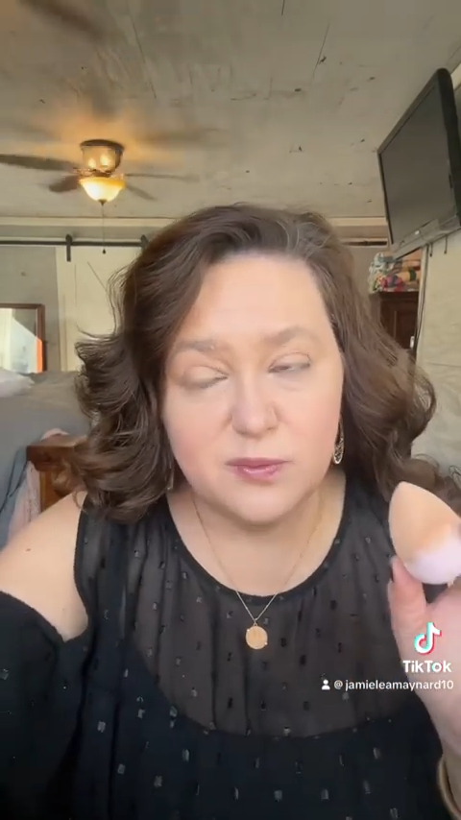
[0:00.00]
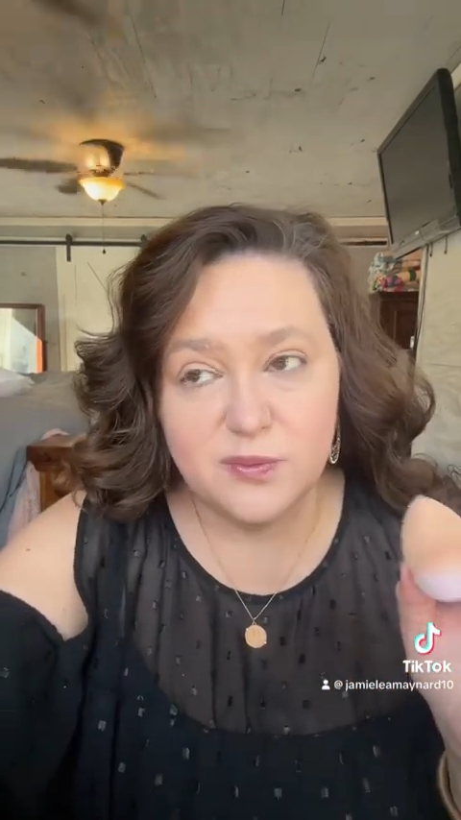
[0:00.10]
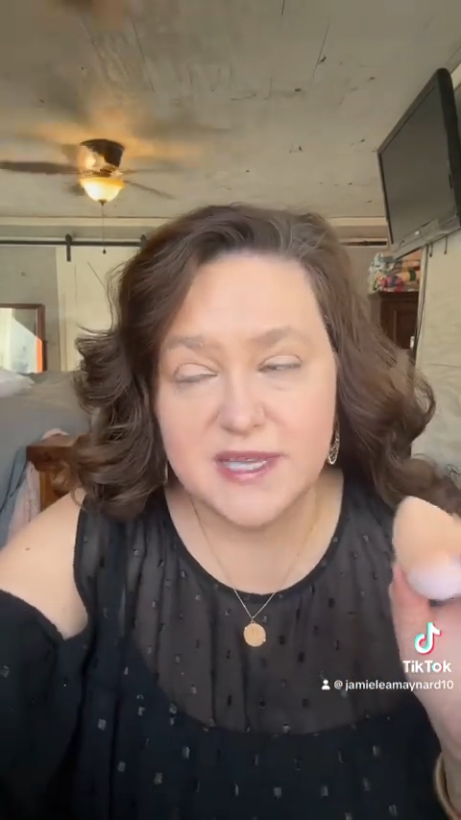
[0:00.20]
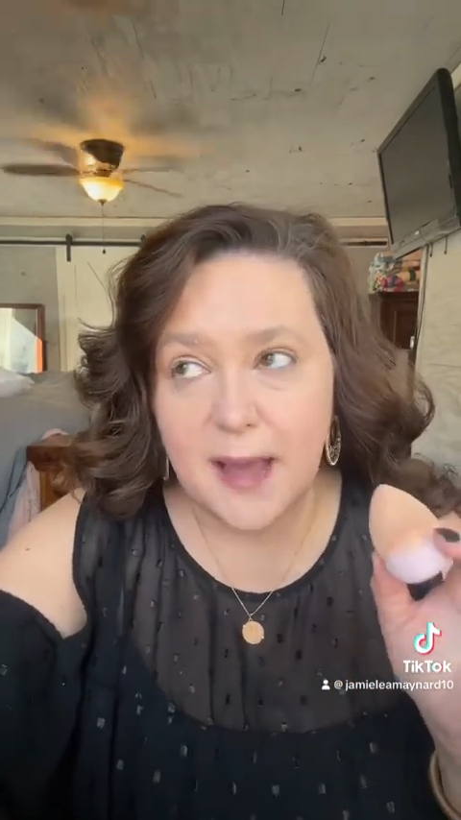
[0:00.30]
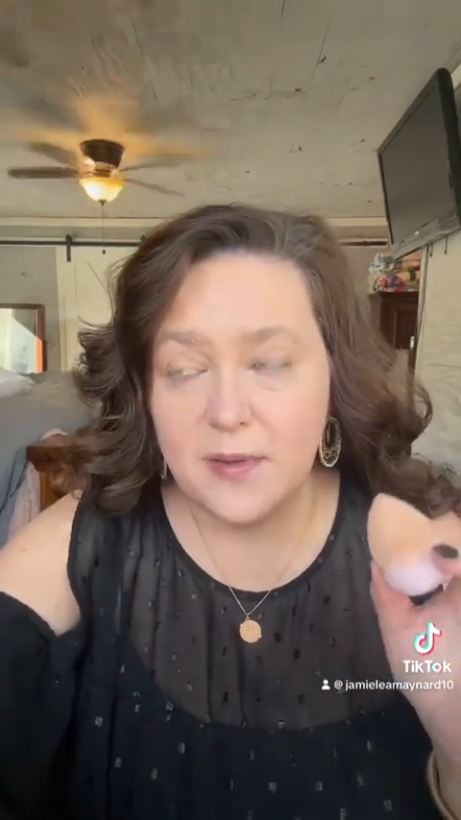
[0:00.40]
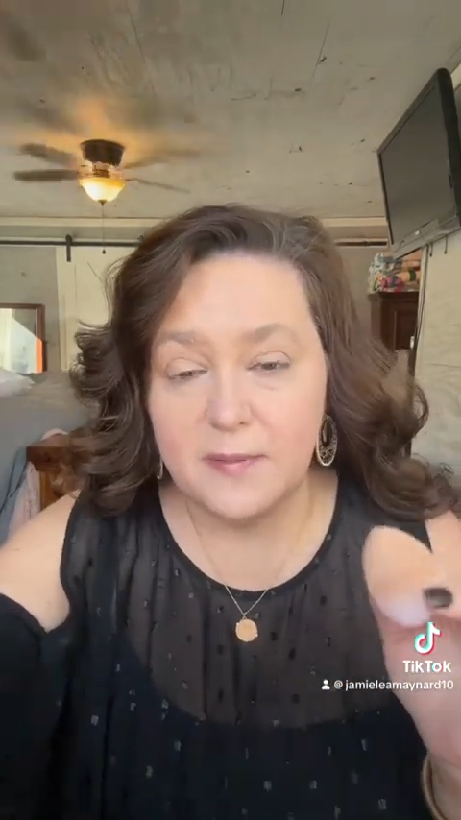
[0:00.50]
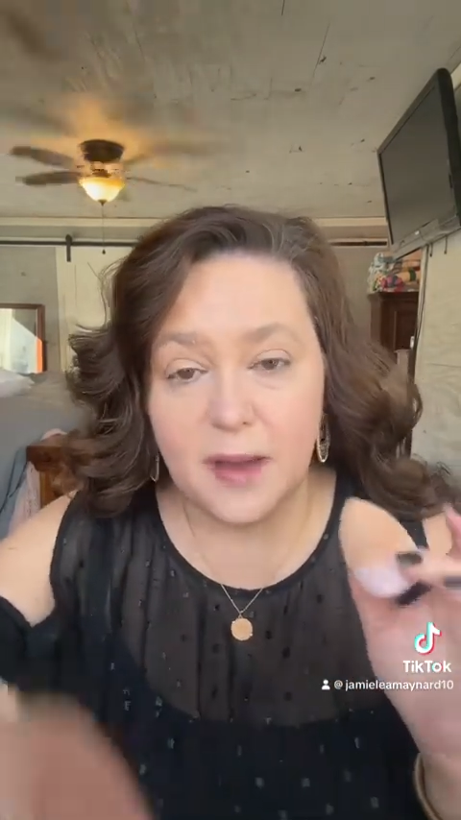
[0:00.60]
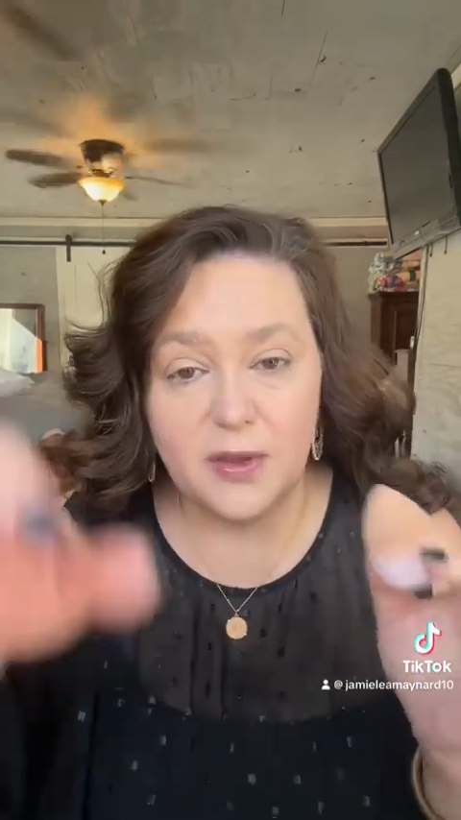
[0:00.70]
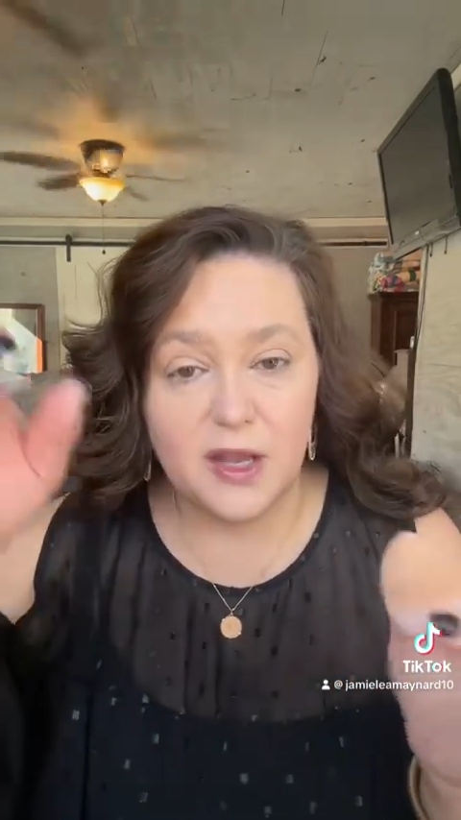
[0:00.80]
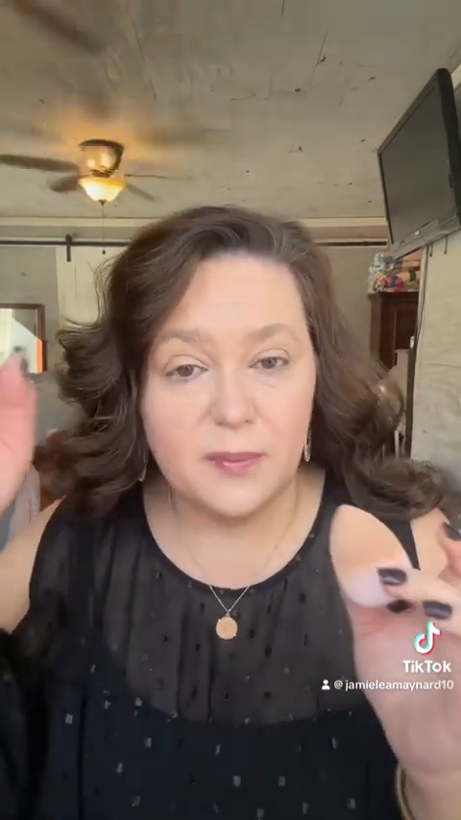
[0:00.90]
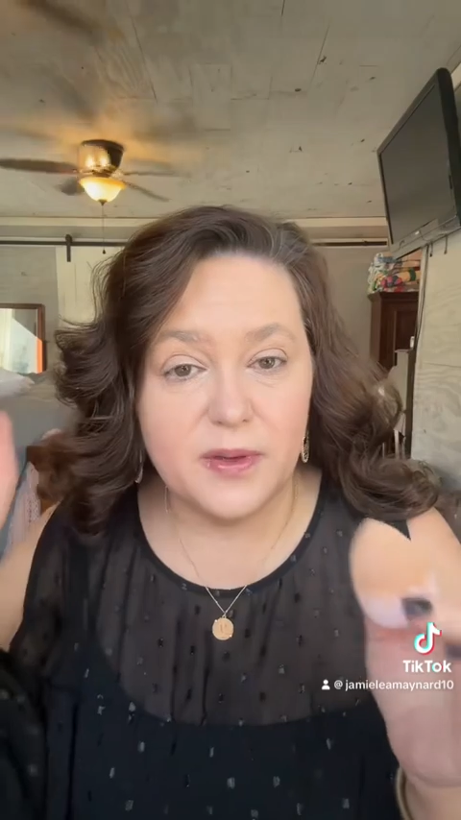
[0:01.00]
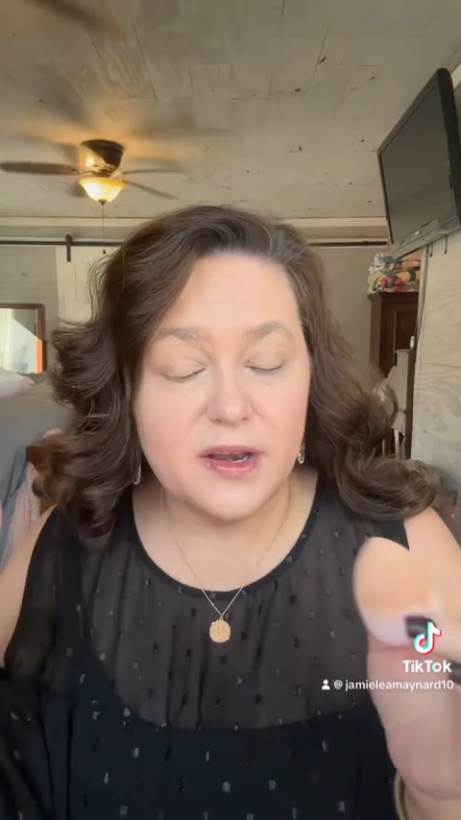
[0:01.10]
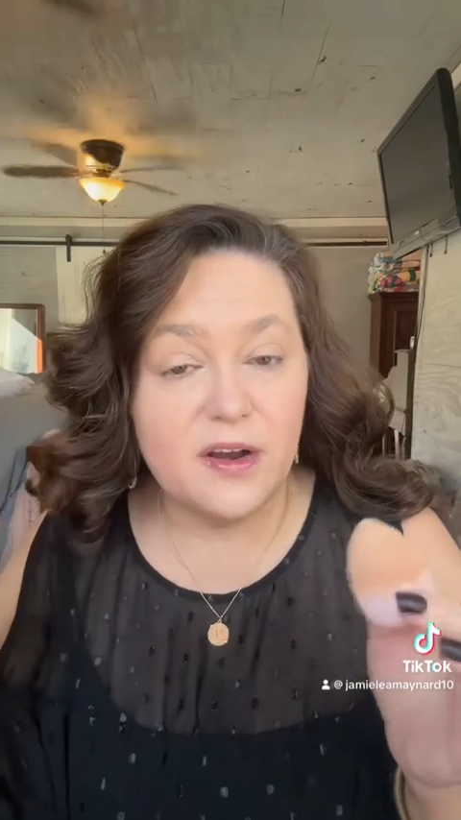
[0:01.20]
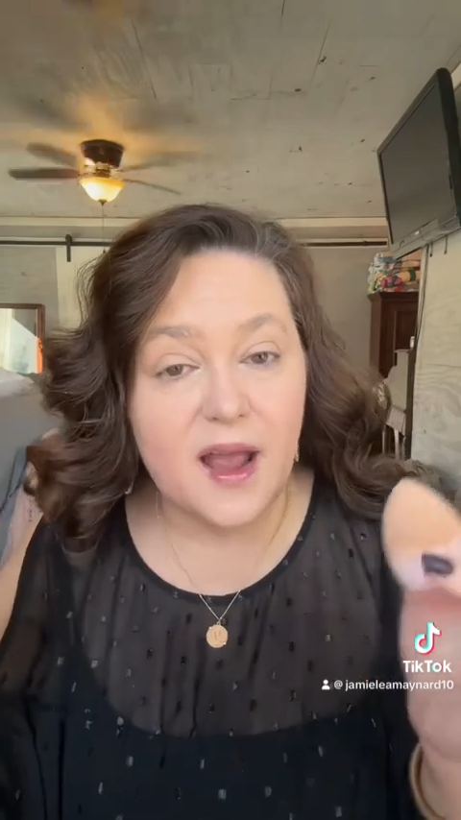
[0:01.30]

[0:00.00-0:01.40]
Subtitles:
dampen my beauty blender